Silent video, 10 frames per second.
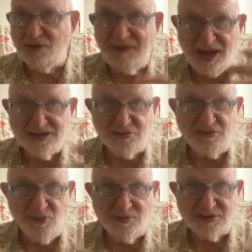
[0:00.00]
policy
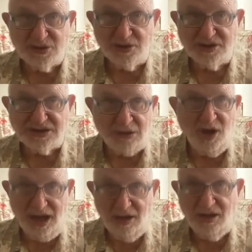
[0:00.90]
reformers are going to say,
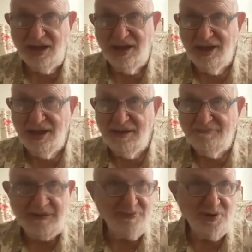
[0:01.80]
well,
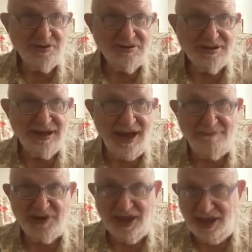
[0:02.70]
people in
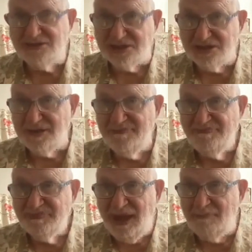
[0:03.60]
Appalachia
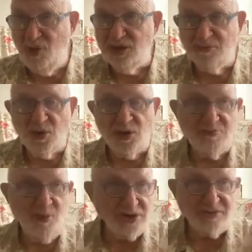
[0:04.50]
and Baltimore are
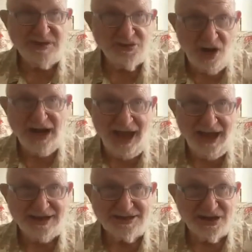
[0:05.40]
born to be drug
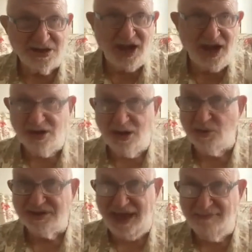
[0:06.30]
addicts. They're not going to go
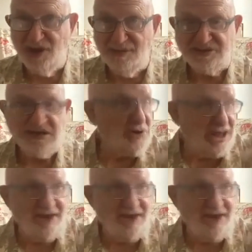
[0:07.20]
with Ken Blum and say, well, they